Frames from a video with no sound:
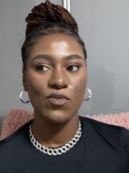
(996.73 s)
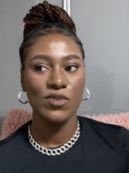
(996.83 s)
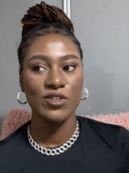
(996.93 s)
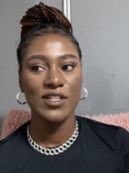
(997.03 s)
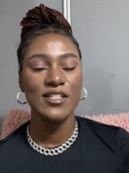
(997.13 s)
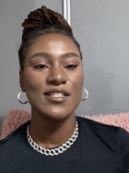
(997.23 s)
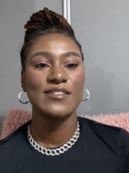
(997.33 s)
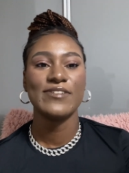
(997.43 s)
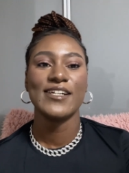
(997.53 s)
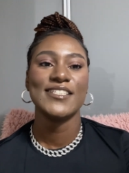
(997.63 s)
You need to
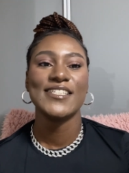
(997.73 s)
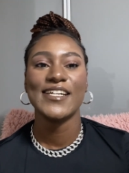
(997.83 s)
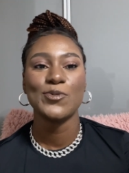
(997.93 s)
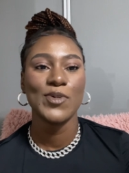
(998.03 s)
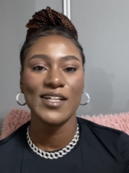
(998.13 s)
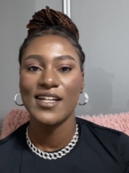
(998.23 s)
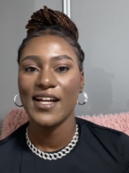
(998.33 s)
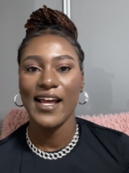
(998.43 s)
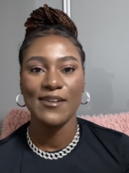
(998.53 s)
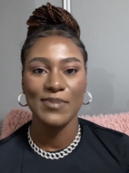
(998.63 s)
differentiate work
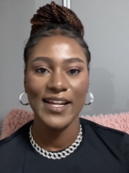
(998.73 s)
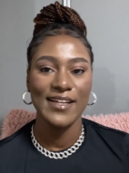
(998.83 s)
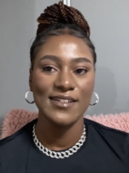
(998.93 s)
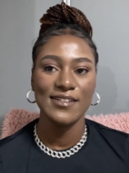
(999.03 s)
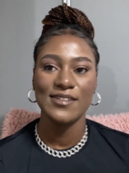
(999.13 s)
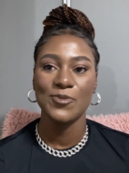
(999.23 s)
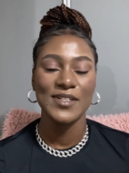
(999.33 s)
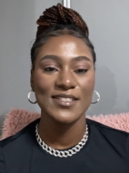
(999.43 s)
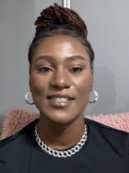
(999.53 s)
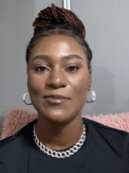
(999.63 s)
and play. When
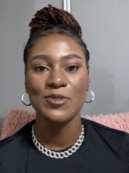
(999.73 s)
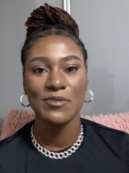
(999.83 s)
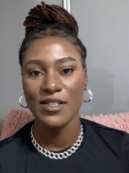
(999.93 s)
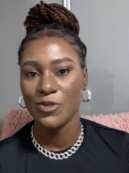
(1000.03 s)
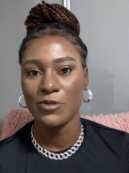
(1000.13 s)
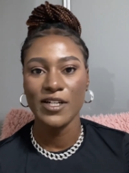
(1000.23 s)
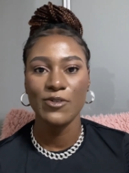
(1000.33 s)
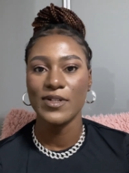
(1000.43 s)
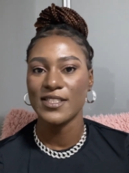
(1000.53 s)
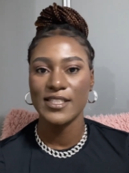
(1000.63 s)
it's time to work, you work.
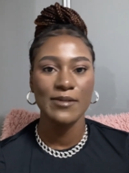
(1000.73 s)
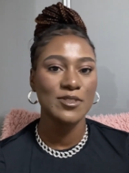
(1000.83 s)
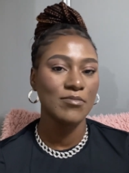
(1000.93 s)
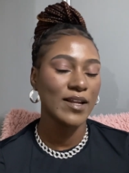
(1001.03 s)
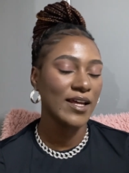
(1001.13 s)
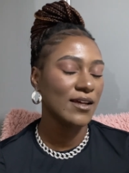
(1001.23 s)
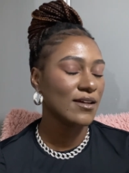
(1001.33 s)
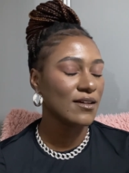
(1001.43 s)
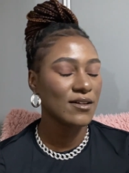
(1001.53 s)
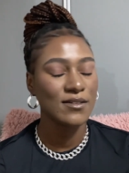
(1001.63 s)
When it's time to
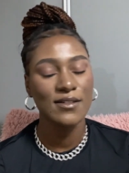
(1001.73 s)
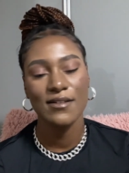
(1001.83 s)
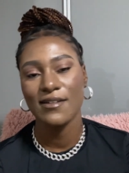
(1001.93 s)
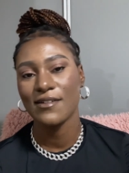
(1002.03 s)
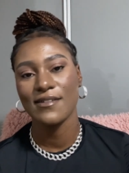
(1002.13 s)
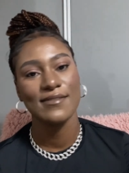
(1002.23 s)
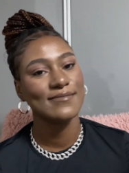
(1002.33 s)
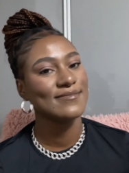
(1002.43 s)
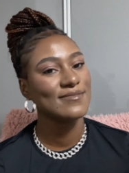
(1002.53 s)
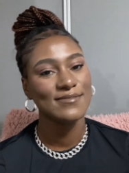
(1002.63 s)
play,
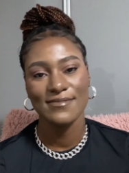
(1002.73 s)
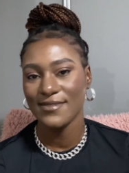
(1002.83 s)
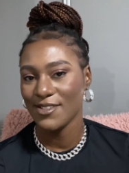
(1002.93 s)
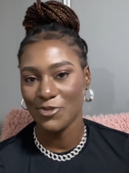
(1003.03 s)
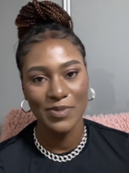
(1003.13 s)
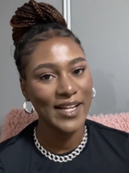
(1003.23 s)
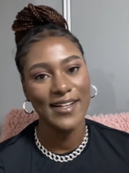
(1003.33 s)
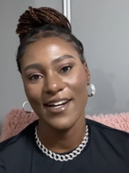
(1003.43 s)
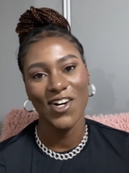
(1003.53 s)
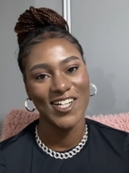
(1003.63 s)
you play
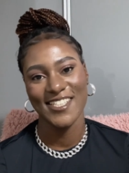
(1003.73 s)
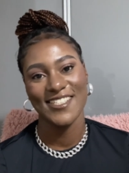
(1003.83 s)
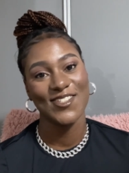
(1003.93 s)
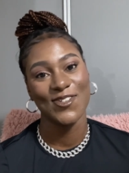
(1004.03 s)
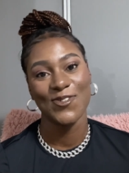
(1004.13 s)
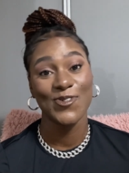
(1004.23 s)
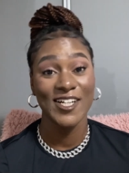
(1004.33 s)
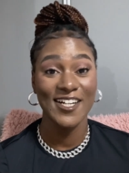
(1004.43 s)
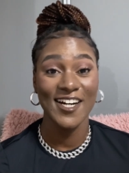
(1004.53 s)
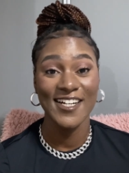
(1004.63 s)
hard. So
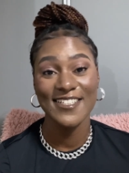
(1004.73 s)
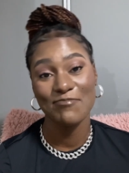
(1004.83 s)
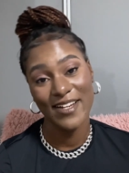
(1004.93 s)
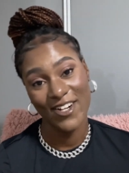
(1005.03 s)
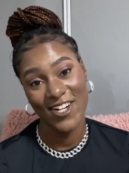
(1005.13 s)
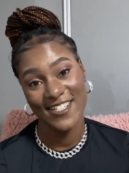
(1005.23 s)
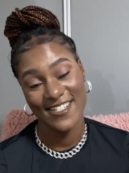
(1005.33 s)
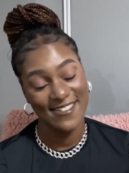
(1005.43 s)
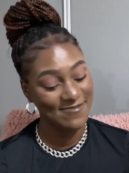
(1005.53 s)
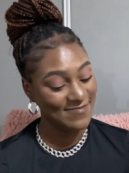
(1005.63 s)
work hard, play
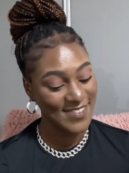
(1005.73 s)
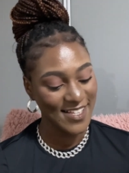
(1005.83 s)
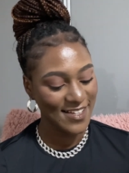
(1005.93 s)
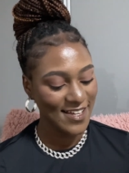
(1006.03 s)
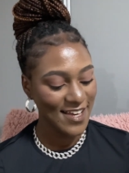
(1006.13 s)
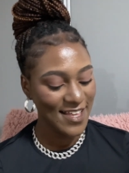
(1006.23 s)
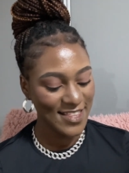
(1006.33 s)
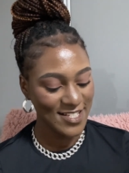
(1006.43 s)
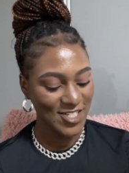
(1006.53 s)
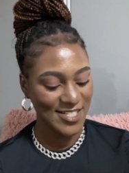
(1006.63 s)
harder.
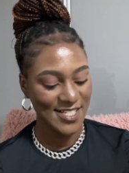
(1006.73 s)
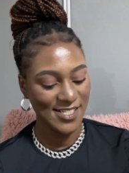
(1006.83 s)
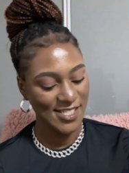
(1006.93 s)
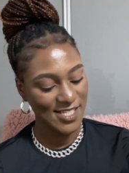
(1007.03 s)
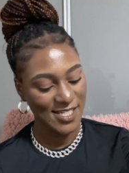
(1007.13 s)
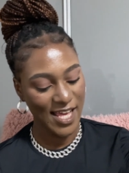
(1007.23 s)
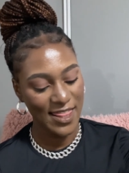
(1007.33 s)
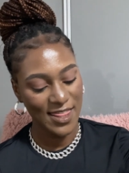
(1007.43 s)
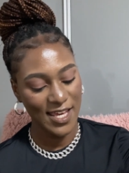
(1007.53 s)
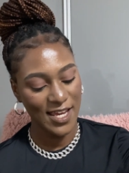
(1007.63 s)
That's just it.
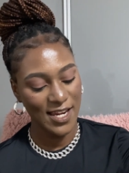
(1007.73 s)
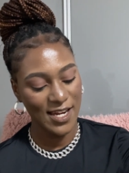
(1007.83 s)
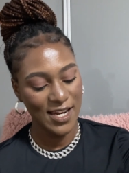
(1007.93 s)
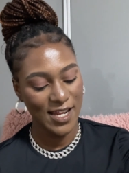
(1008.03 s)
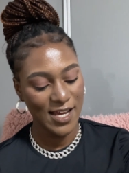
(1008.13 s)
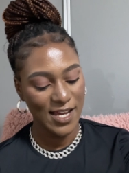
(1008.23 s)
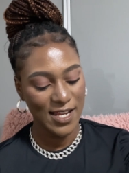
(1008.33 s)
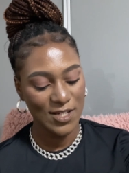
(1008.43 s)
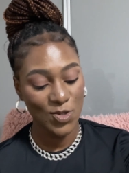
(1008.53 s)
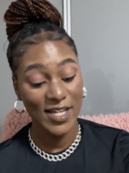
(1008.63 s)
And then
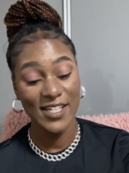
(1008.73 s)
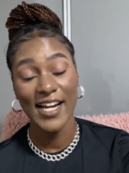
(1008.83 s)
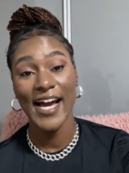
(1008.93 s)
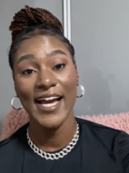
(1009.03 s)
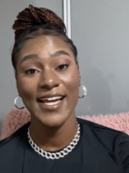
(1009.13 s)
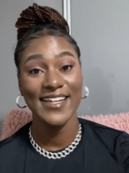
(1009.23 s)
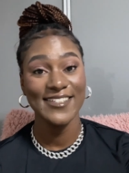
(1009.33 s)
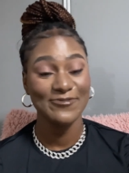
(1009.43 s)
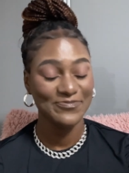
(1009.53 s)
29,